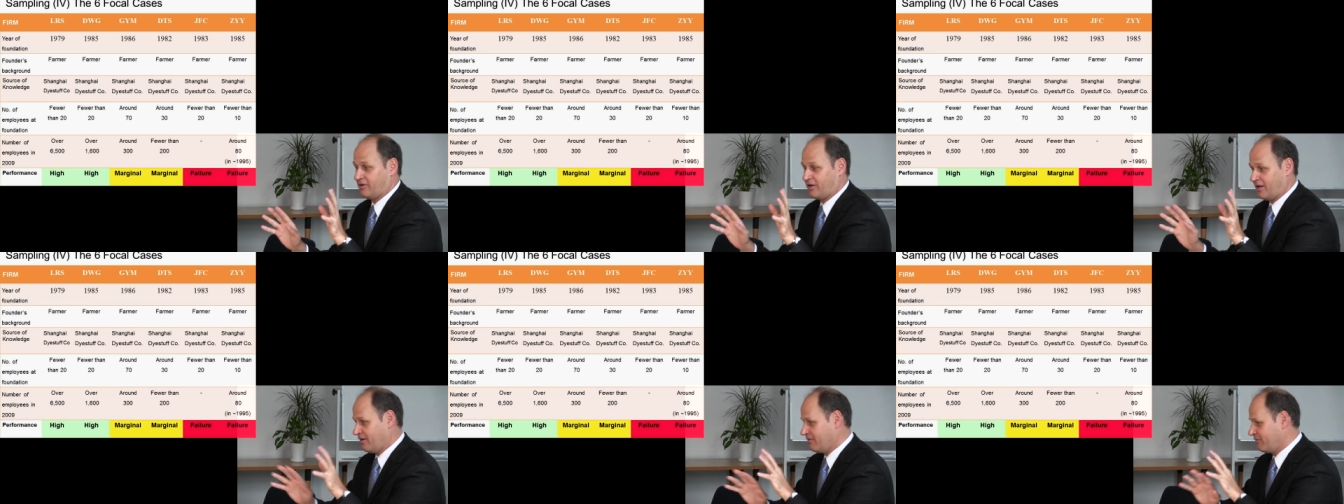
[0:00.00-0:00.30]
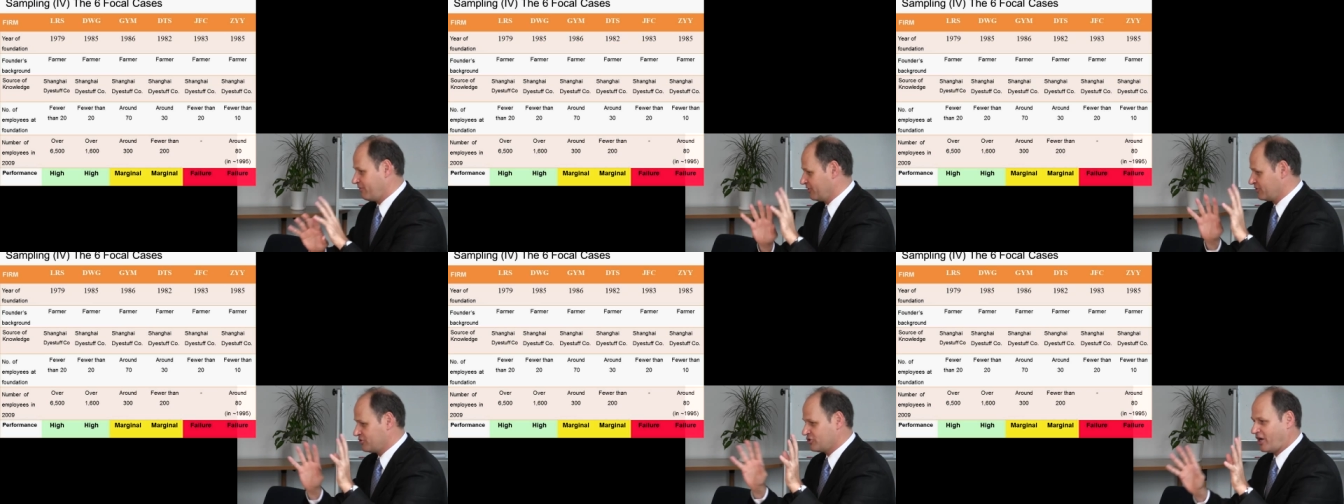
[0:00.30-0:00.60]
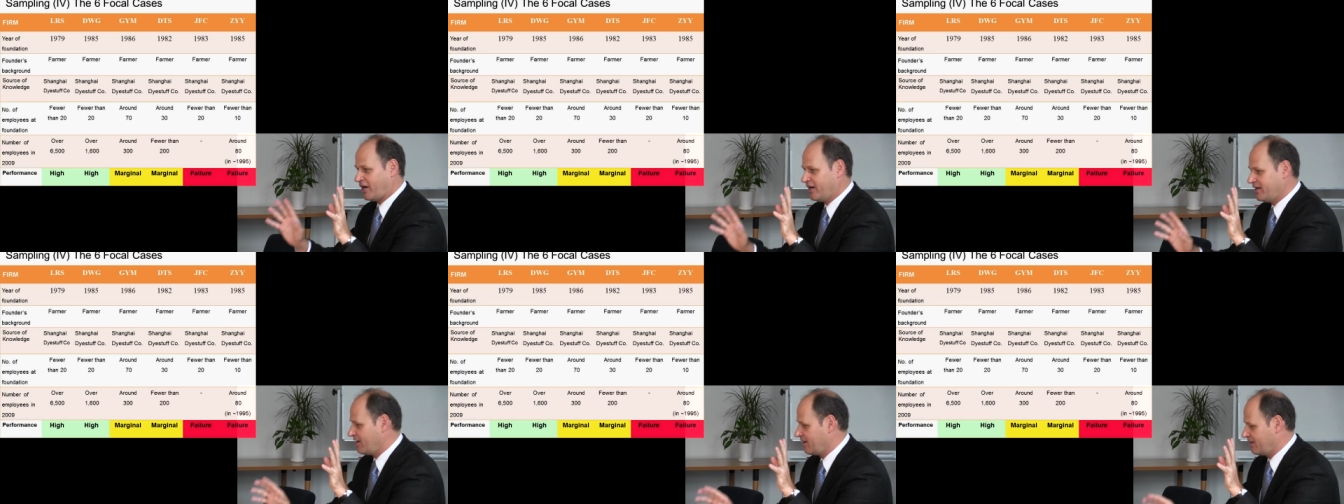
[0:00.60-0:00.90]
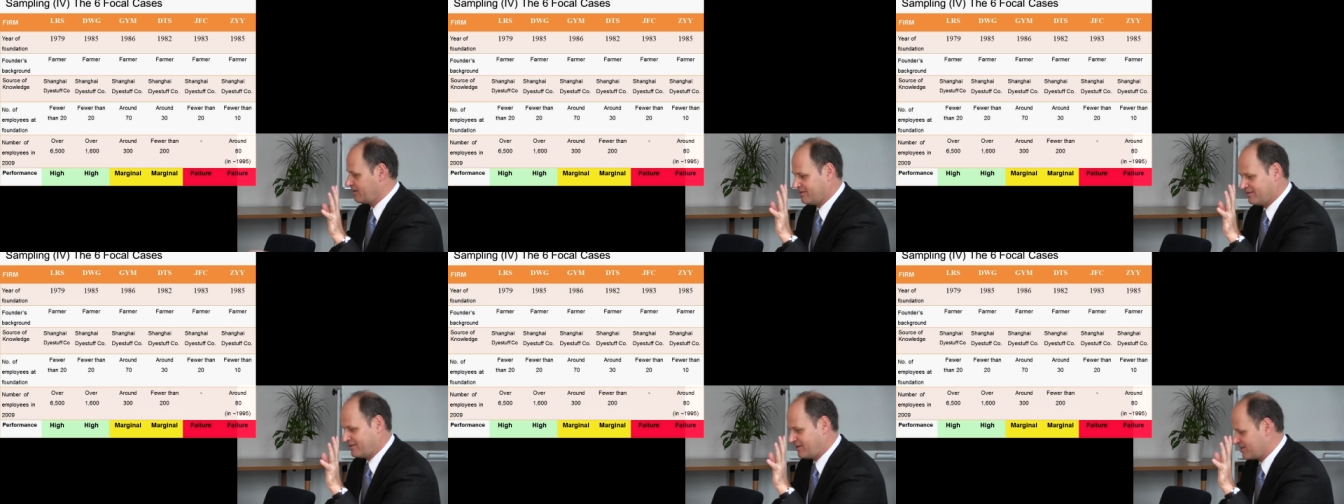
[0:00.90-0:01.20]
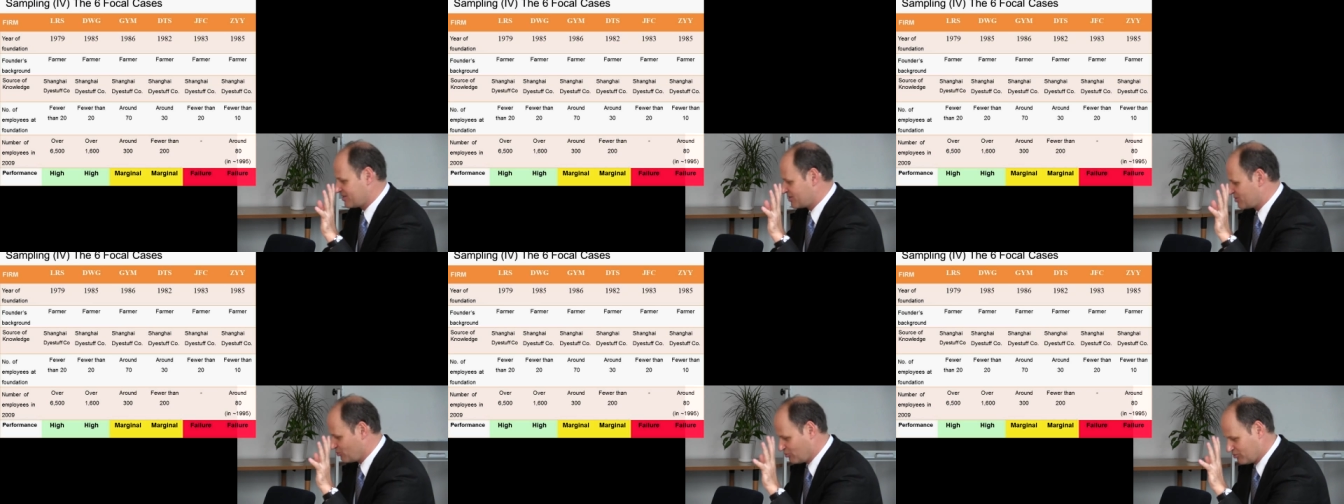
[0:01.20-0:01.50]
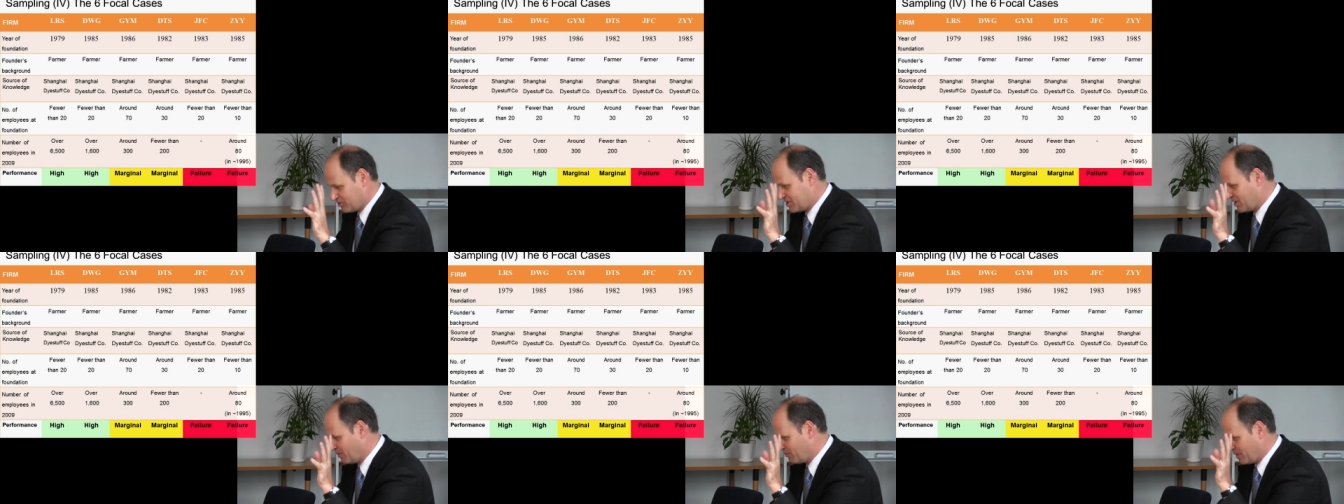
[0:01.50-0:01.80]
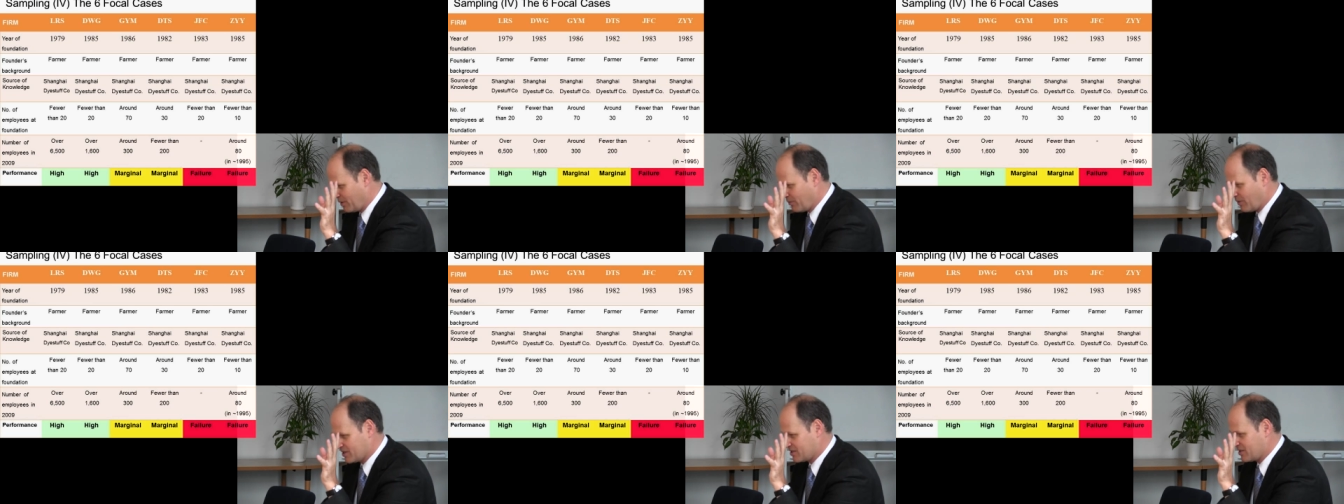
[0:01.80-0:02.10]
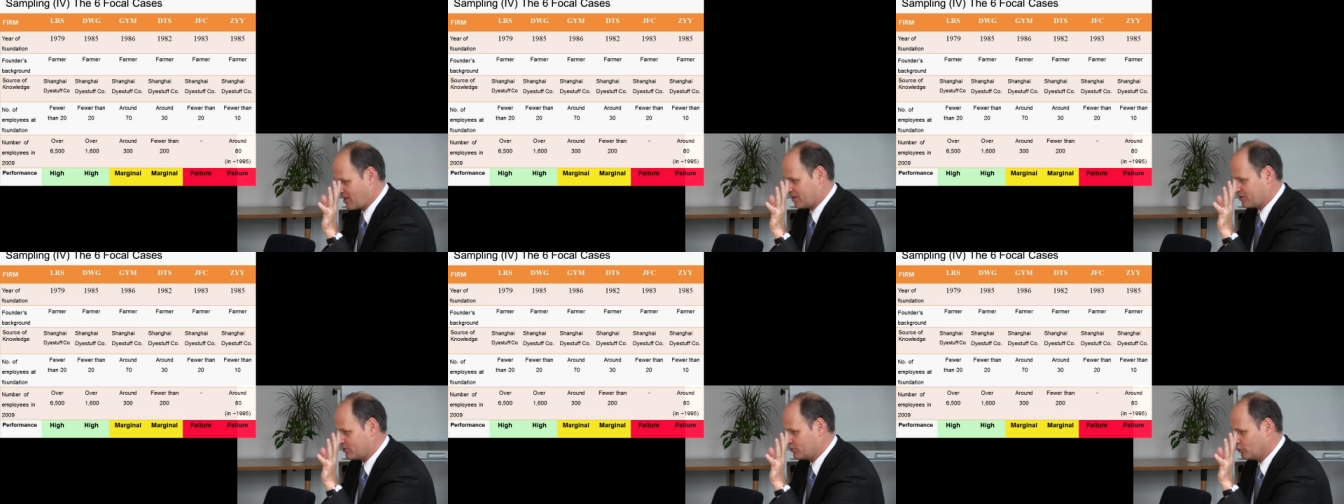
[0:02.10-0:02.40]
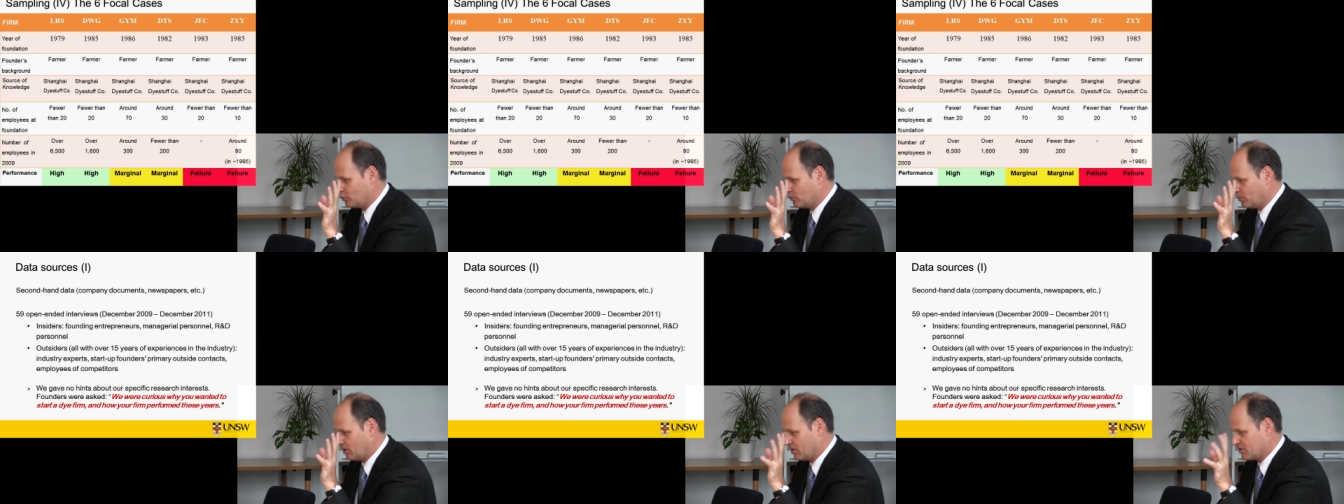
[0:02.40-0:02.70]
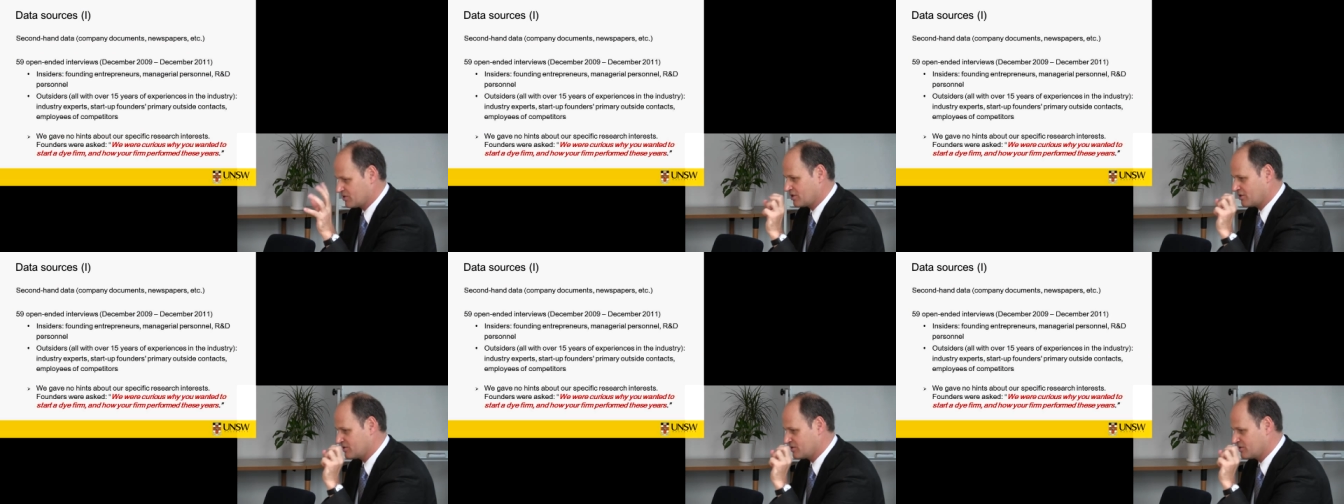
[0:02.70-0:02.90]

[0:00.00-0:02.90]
Okay, for China, this simply was not doable.